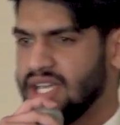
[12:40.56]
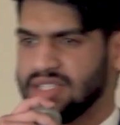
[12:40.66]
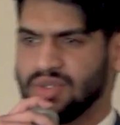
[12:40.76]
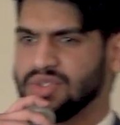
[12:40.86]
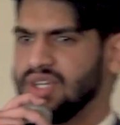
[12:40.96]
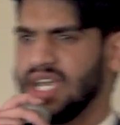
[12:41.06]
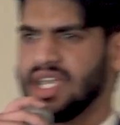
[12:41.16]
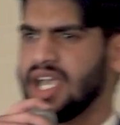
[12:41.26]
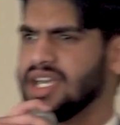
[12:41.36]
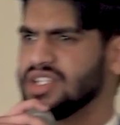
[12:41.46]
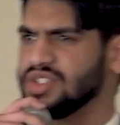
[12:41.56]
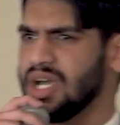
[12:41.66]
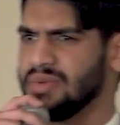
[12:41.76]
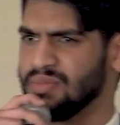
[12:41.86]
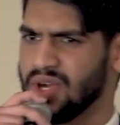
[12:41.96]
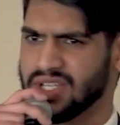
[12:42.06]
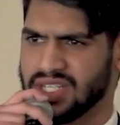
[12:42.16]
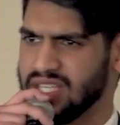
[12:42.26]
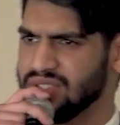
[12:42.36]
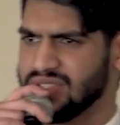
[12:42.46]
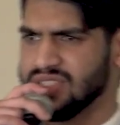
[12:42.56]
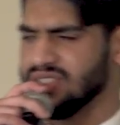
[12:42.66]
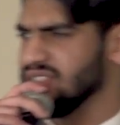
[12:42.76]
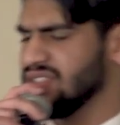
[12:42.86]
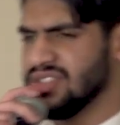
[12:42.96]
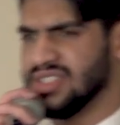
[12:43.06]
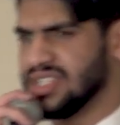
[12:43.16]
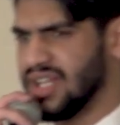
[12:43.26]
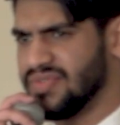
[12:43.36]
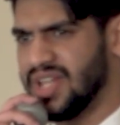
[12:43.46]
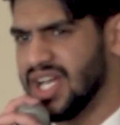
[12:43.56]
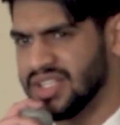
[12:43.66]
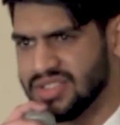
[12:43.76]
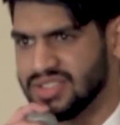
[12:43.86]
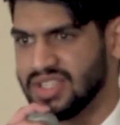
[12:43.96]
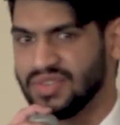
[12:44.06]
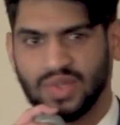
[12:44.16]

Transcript: told you, I got a job in marketing. I used to design flyers and stuff.